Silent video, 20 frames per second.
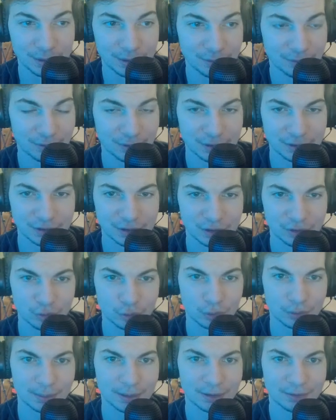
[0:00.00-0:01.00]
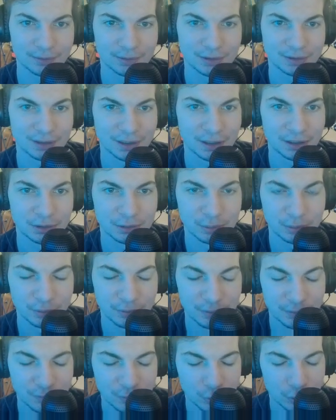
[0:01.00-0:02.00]
the franchise quarterback for the Titans
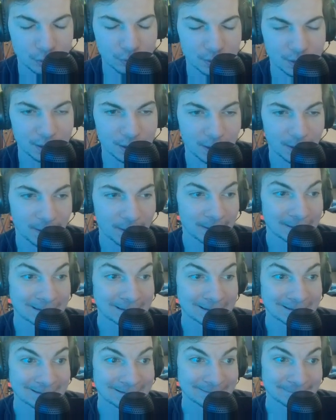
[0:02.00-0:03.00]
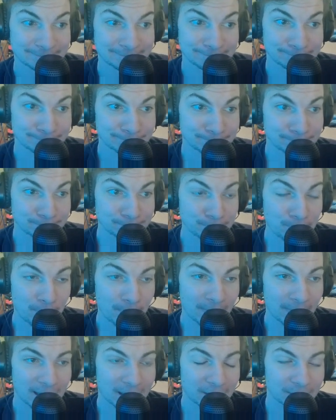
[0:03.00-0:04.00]
moving forward.
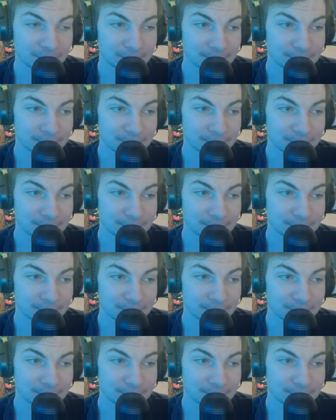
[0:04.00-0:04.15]
Now,